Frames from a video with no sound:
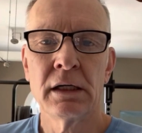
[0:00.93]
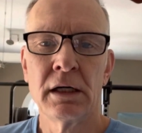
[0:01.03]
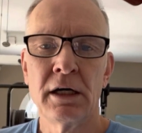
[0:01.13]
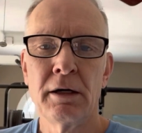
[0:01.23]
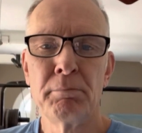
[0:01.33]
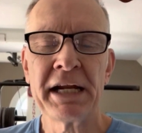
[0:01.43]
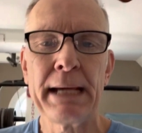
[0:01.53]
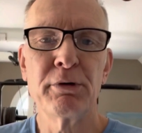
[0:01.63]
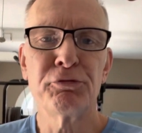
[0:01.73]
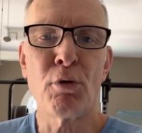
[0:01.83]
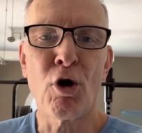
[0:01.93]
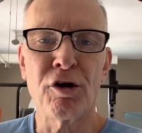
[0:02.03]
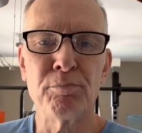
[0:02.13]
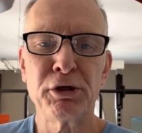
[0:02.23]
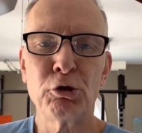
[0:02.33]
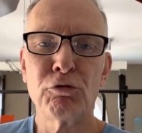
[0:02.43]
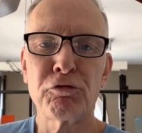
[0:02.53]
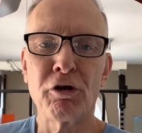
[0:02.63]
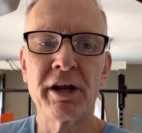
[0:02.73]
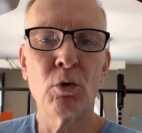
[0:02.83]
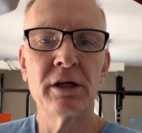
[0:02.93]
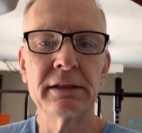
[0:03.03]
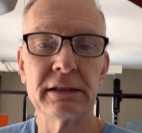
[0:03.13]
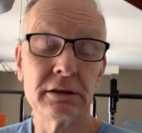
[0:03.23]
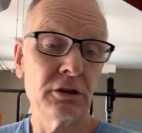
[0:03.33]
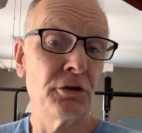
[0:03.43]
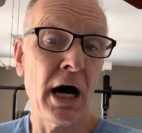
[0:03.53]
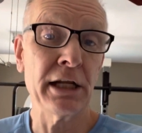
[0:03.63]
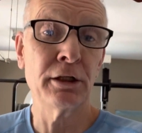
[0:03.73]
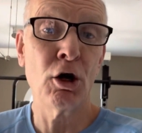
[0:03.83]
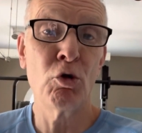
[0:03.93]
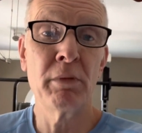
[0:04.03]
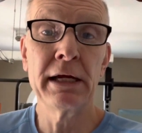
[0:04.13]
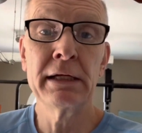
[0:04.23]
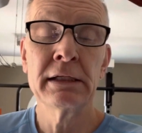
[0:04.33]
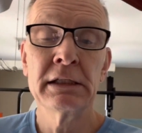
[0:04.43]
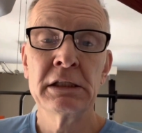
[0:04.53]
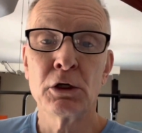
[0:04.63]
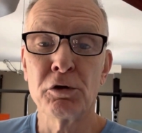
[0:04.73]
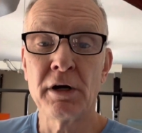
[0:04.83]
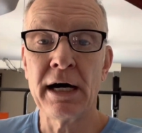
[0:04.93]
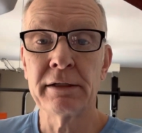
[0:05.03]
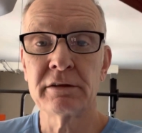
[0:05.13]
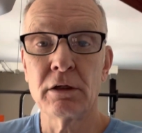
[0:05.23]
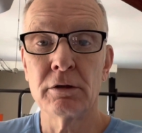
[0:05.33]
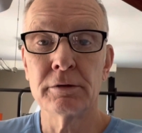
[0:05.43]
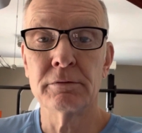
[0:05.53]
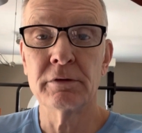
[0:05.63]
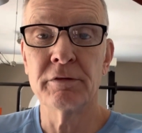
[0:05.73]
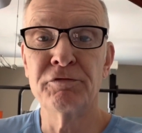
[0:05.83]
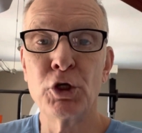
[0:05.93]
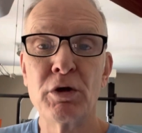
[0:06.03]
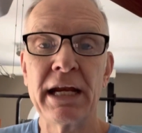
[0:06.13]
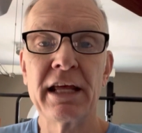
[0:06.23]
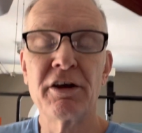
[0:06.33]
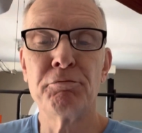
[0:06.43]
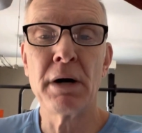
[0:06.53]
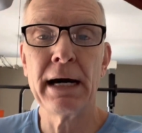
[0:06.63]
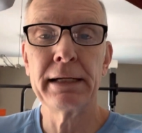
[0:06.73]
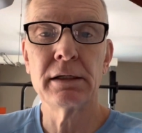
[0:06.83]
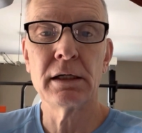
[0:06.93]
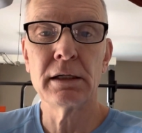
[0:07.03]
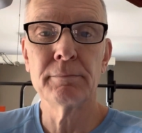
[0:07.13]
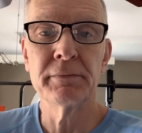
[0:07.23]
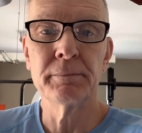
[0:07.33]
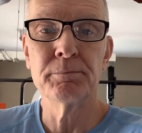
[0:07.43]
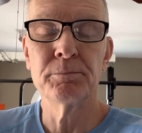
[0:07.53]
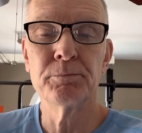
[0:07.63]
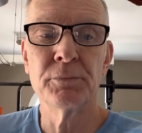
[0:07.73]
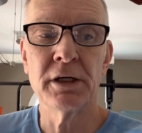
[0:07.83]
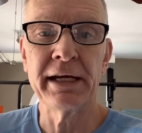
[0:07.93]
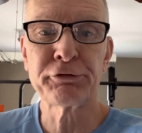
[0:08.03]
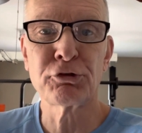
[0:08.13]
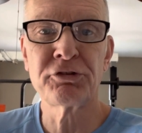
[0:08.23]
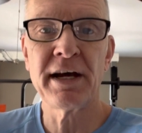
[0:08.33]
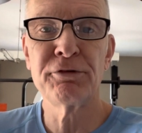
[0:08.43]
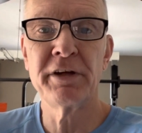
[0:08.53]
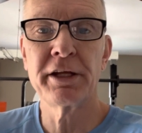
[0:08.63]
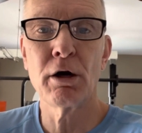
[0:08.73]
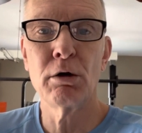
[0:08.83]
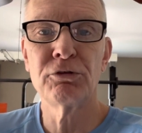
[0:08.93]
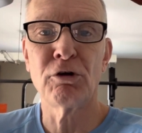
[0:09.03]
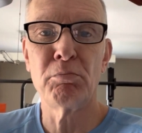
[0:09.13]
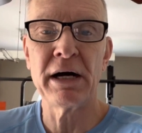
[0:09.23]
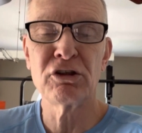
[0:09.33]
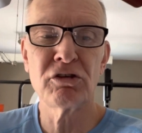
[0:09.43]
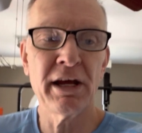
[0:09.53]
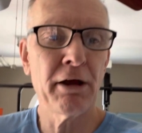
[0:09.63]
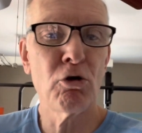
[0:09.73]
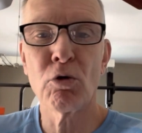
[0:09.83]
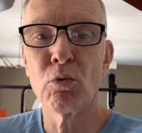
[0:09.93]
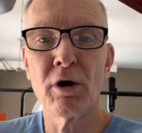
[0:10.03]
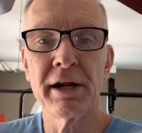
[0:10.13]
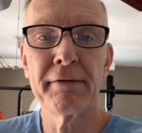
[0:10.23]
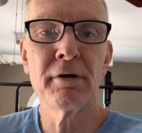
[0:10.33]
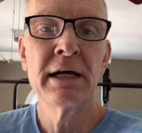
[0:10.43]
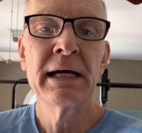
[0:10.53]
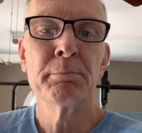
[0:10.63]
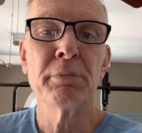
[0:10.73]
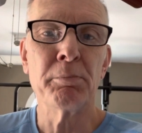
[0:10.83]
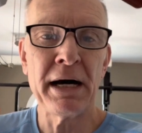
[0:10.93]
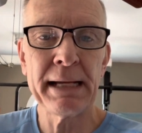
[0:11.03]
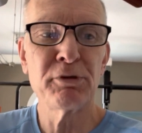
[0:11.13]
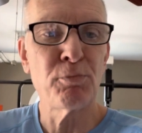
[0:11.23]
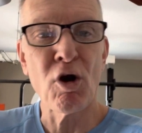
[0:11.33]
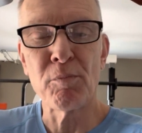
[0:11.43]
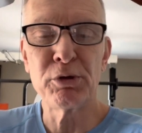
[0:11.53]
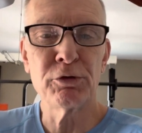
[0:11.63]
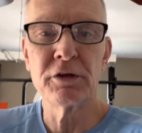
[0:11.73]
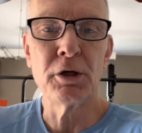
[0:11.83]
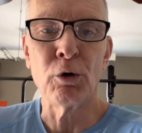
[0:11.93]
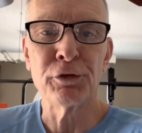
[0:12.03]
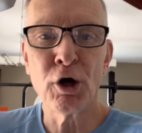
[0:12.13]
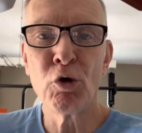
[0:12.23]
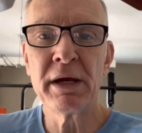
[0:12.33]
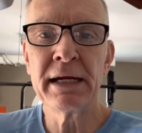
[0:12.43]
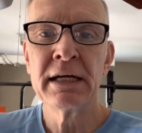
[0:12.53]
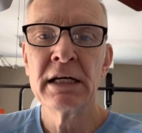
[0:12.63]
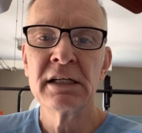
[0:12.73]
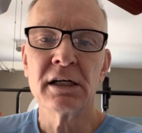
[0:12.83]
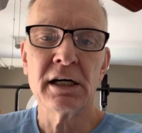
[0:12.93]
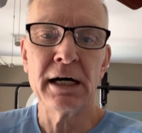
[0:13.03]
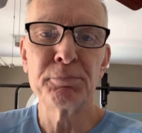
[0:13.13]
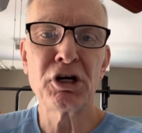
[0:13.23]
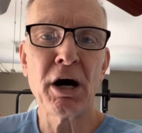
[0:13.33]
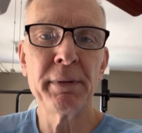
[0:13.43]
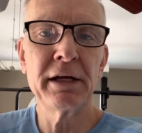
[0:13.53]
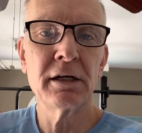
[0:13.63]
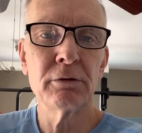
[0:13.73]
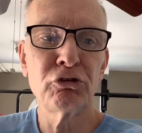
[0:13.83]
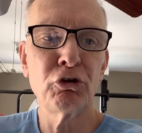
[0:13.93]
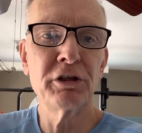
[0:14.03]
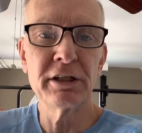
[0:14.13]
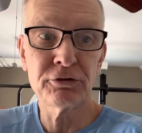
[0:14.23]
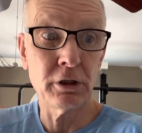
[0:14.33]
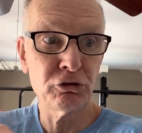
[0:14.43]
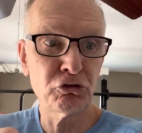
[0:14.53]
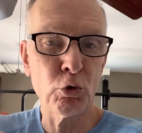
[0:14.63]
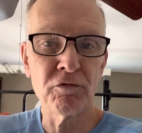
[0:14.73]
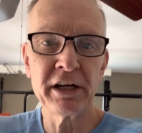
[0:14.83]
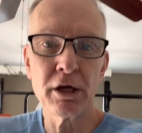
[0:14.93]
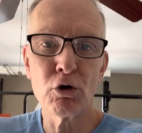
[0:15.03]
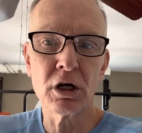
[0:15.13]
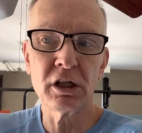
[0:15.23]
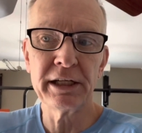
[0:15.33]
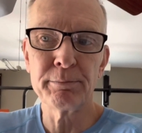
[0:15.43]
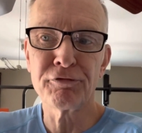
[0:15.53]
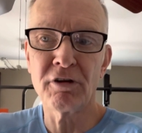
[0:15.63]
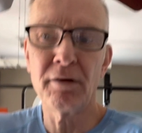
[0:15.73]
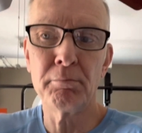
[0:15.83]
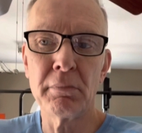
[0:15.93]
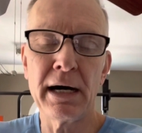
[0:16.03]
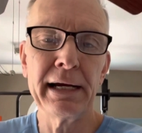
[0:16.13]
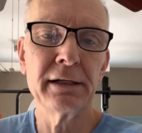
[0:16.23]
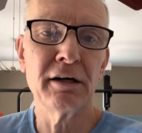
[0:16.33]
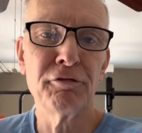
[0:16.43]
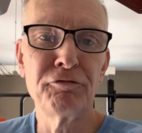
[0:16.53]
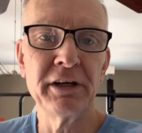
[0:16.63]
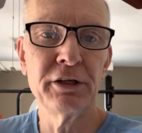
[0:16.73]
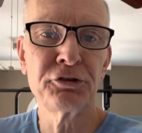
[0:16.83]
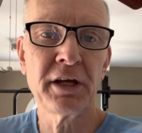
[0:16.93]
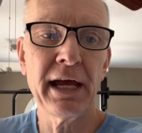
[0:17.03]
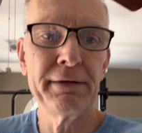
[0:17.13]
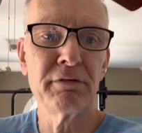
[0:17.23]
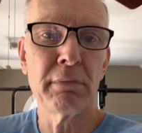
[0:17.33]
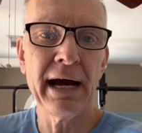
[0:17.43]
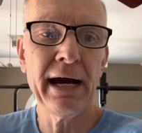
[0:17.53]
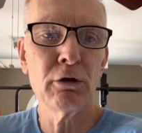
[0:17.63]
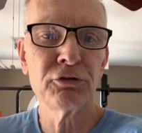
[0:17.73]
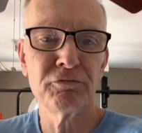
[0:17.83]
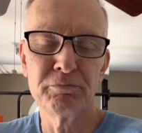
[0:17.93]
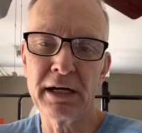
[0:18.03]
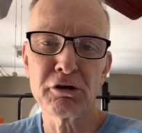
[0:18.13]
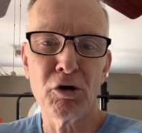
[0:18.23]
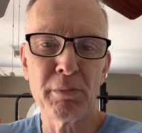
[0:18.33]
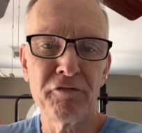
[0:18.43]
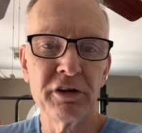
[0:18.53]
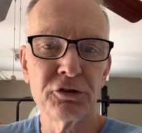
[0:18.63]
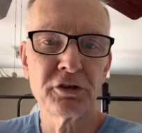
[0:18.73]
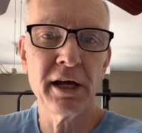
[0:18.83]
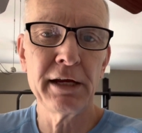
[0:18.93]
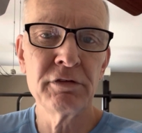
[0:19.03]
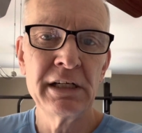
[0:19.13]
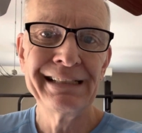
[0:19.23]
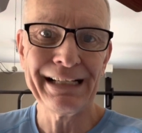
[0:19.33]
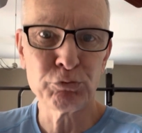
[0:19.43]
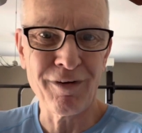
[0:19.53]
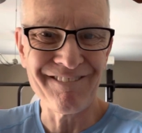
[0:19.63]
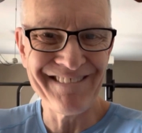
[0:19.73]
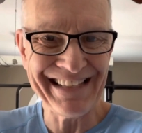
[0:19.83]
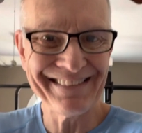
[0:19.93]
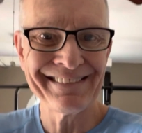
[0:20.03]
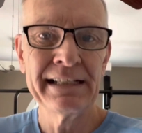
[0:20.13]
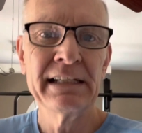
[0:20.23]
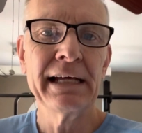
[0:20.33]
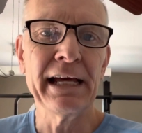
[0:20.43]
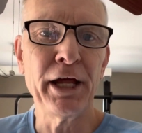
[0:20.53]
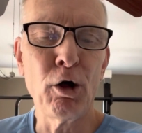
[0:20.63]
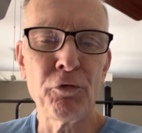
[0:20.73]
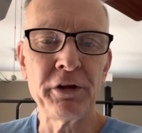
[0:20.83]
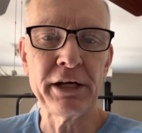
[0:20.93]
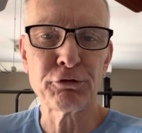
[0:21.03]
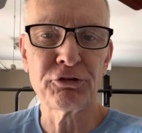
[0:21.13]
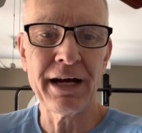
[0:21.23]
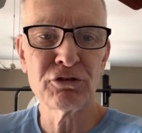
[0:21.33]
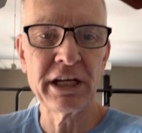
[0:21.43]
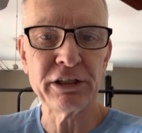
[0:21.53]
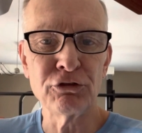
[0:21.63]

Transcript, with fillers: Uh, my name is Martin Peele. For anyone that does not know me or not uh, viewed any of my uh, uh exercise videos on my channel or whatever, but my name is Martin Peele. If you don't know me, uh, I'm coming uh, shooting this short video clip from my fitness cave in my house. I call it my fitness cave. That's where fitness and health and exercise gets